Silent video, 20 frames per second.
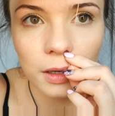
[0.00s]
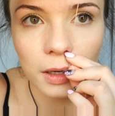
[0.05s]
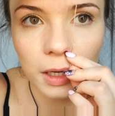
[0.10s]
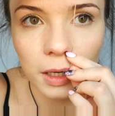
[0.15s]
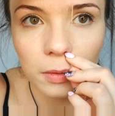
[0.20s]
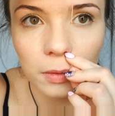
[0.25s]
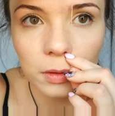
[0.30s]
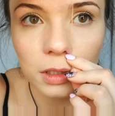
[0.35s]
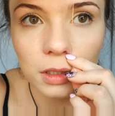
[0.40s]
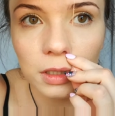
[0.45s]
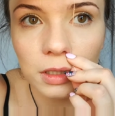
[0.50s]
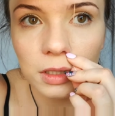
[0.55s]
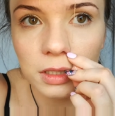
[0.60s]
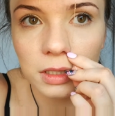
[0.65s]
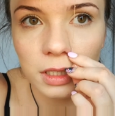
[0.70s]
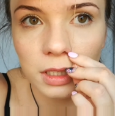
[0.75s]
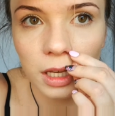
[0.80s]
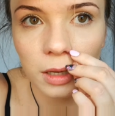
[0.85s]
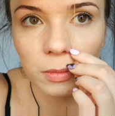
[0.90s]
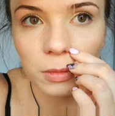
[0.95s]
And we'll do the
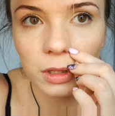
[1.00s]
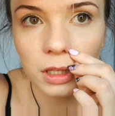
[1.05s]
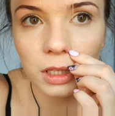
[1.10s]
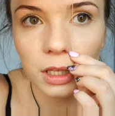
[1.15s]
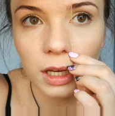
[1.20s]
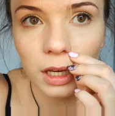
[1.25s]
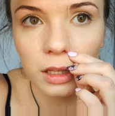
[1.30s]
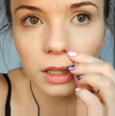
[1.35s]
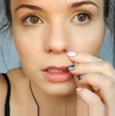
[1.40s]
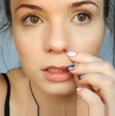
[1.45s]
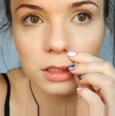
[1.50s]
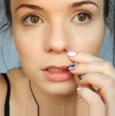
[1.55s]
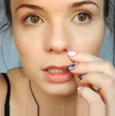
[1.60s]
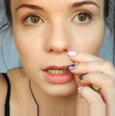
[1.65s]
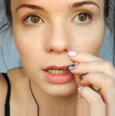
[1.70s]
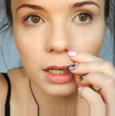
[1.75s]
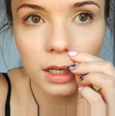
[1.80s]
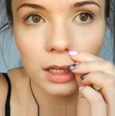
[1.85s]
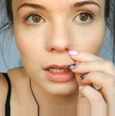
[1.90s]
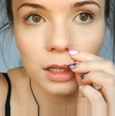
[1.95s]
same with the other
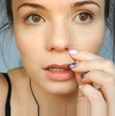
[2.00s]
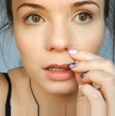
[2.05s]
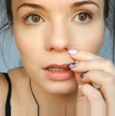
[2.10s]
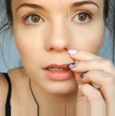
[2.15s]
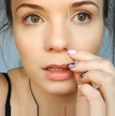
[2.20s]
side.